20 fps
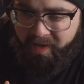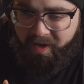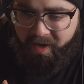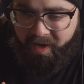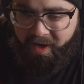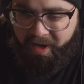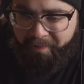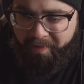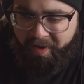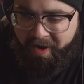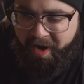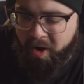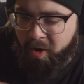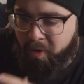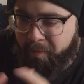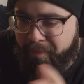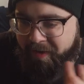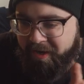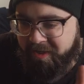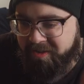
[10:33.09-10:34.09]
And I
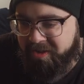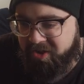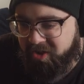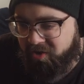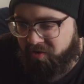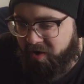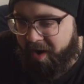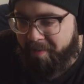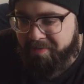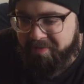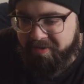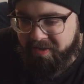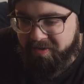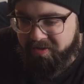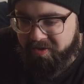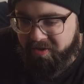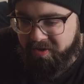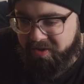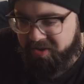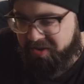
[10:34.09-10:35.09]
know because it's a crop
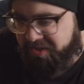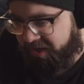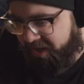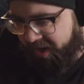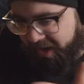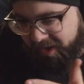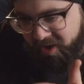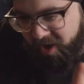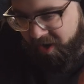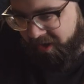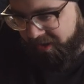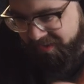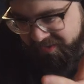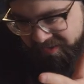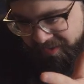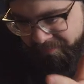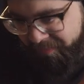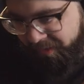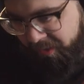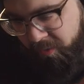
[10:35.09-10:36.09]
sensor, you see I cut because
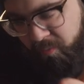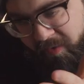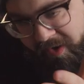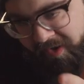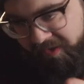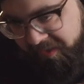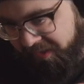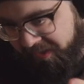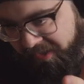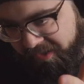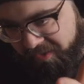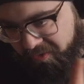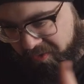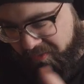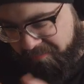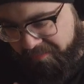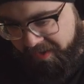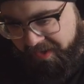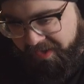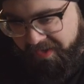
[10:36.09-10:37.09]
I'm like wiggling it a
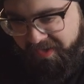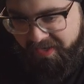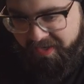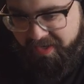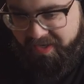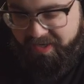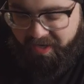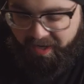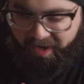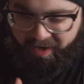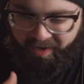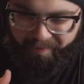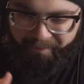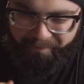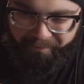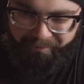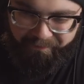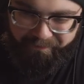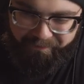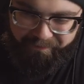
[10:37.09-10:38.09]
little bit.
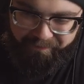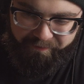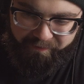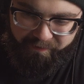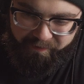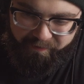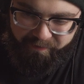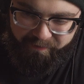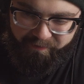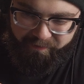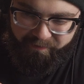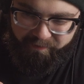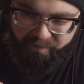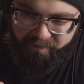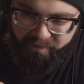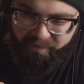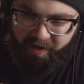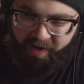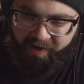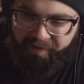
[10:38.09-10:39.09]
On
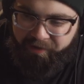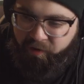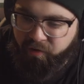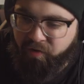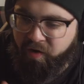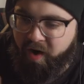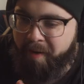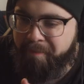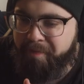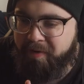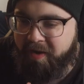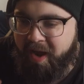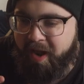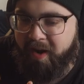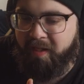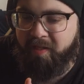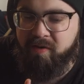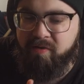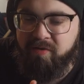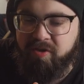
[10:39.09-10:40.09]
the crop, you
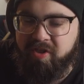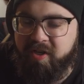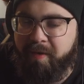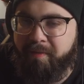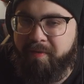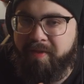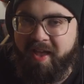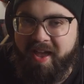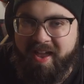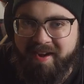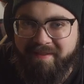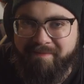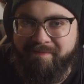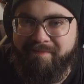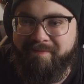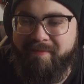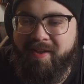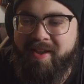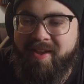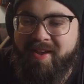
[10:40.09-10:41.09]
kind of lose some of that,
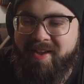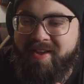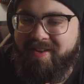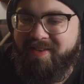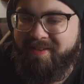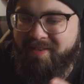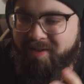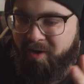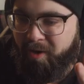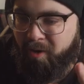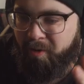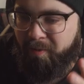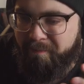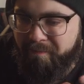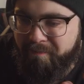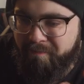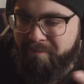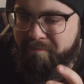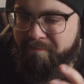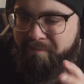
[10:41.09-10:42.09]
you
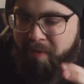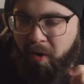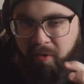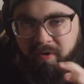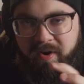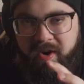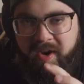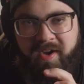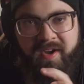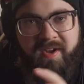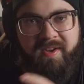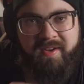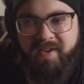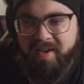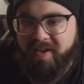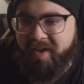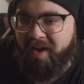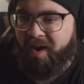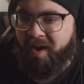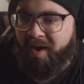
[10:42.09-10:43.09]
know,
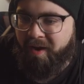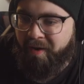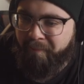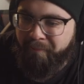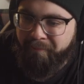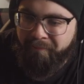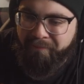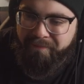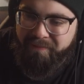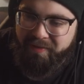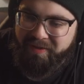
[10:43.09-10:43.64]
bokeh.